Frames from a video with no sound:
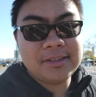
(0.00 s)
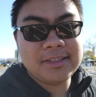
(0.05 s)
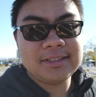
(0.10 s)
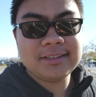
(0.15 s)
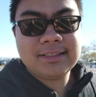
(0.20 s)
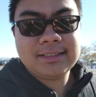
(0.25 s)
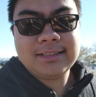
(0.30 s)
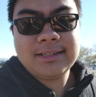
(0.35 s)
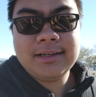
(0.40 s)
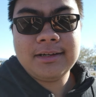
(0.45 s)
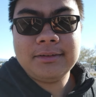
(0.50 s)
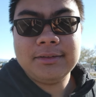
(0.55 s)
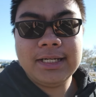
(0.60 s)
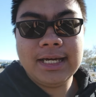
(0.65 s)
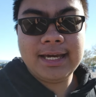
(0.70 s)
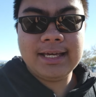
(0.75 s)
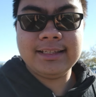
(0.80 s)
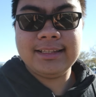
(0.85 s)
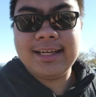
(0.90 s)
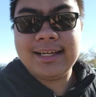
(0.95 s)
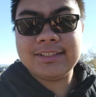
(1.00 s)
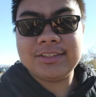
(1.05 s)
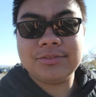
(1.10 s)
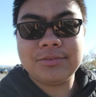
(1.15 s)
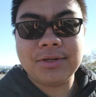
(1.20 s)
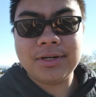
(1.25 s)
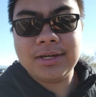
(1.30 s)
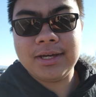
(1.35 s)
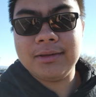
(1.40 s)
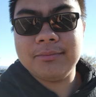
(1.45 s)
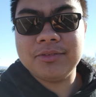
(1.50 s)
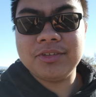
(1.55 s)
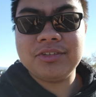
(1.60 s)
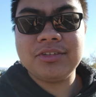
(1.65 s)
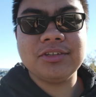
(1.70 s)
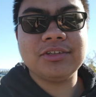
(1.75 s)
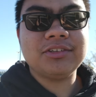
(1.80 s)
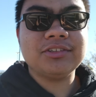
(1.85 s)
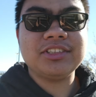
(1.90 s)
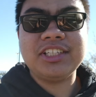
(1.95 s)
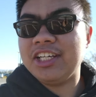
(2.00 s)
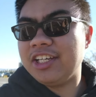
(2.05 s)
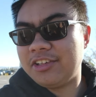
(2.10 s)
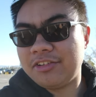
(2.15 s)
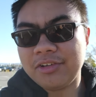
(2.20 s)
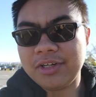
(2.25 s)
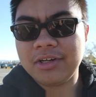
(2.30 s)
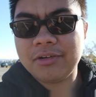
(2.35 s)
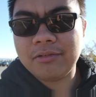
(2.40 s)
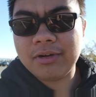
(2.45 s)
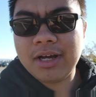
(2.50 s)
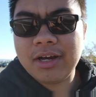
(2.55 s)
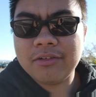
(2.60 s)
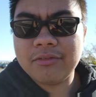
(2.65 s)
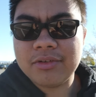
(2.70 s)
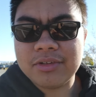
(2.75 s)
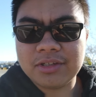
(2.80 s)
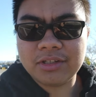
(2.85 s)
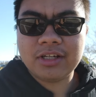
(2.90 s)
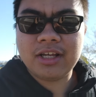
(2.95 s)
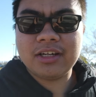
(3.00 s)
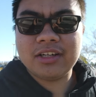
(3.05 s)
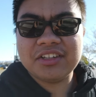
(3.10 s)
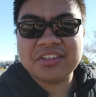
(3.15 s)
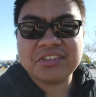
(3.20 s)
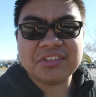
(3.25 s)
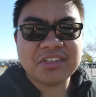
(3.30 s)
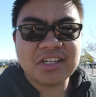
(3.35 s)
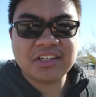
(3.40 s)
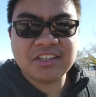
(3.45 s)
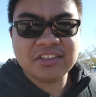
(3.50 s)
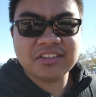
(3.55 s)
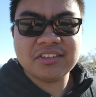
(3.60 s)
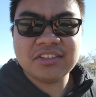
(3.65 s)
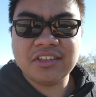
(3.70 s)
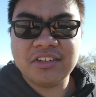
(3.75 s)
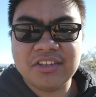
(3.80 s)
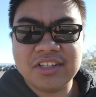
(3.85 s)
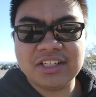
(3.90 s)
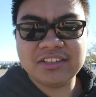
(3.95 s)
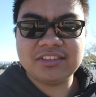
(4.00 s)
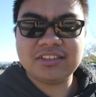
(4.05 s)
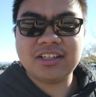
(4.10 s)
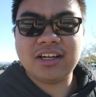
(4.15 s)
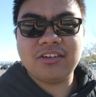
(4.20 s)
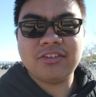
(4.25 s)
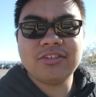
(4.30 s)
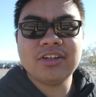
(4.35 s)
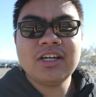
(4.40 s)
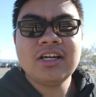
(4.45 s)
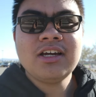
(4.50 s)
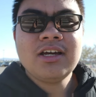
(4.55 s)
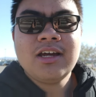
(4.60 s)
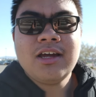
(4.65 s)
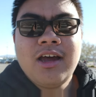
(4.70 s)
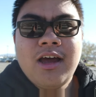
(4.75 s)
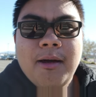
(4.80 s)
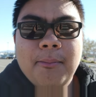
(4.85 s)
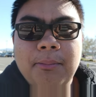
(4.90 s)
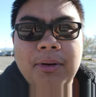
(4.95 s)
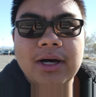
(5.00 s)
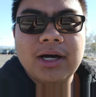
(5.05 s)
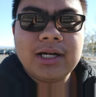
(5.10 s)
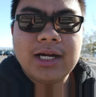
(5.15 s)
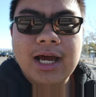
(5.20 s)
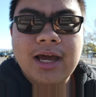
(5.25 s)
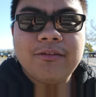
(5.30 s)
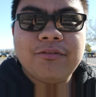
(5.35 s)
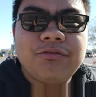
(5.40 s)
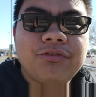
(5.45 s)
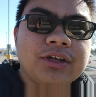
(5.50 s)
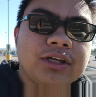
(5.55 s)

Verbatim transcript: with it, and that's why I'm still tinkering around with a lot of the settings and all that stuff. But I